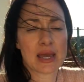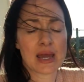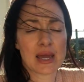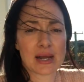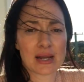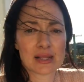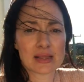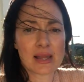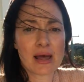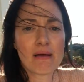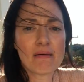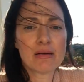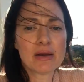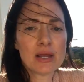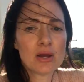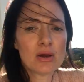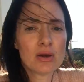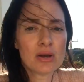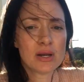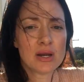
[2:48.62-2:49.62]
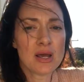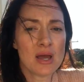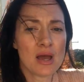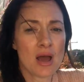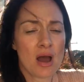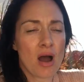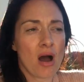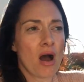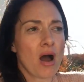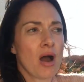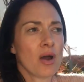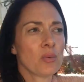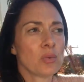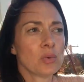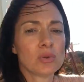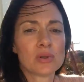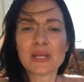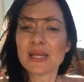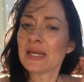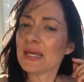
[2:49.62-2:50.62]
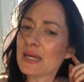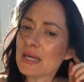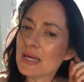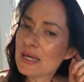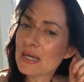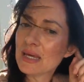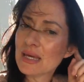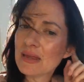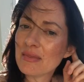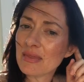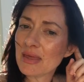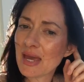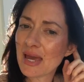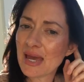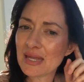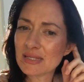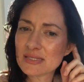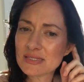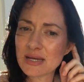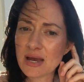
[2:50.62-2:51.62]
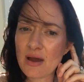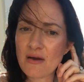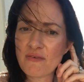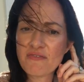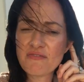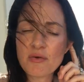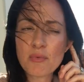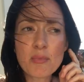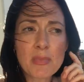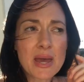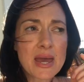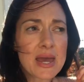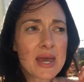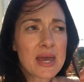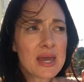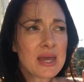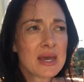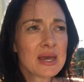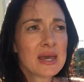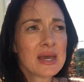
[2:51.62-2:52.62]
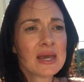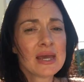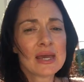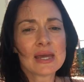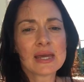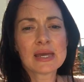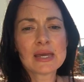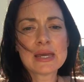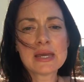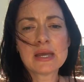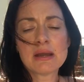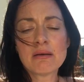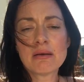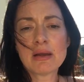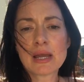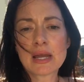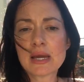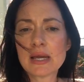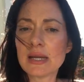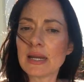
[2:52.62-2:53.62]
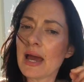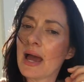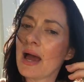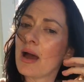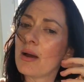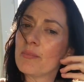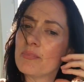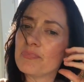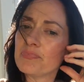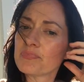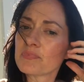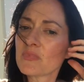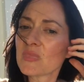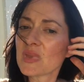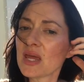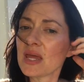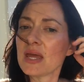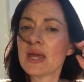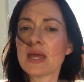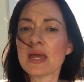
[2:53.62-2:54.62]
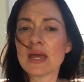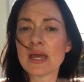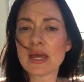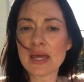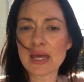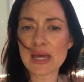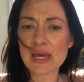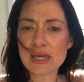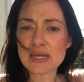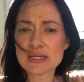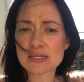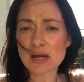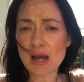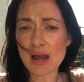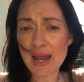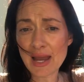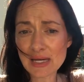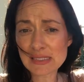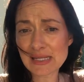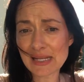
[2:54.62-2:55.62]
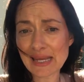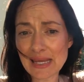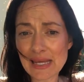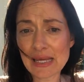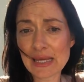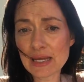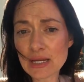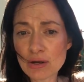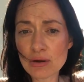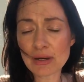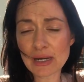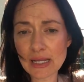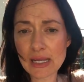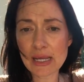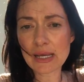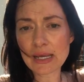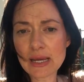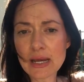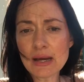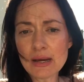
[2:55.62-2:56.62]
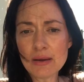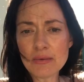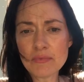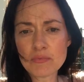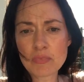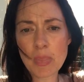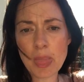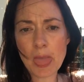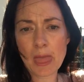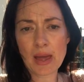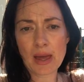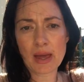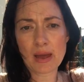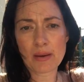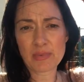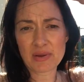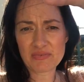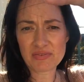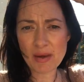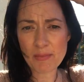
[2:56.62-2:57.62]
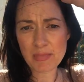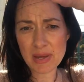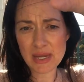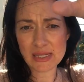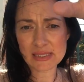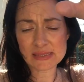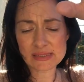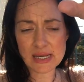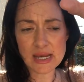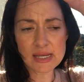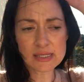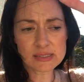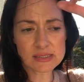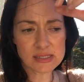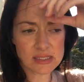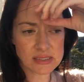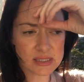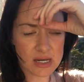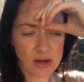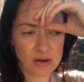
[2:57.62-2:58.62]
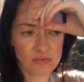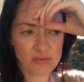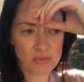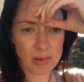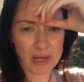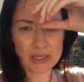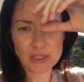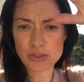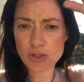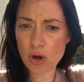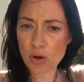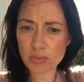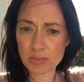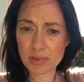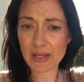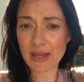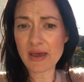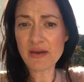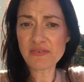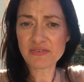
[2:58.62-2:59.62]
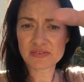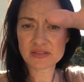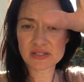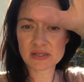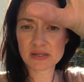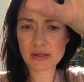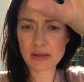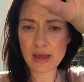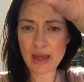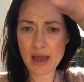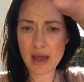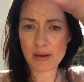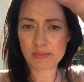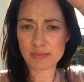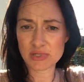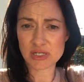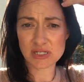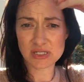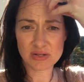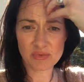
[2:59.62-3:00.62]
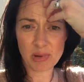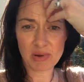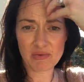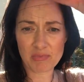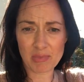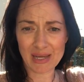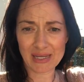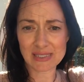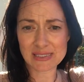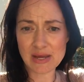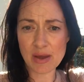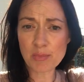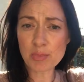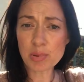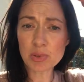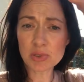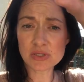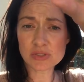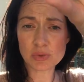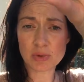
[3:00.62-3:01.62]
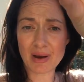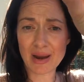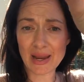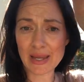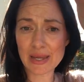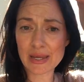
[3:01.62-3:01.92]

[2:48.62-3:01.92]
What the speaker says: get clarity on, I will hear the answer. For me, hearing it is, I actually hear it here, if that makes sense. It's kind of my top left, just above my temple is where I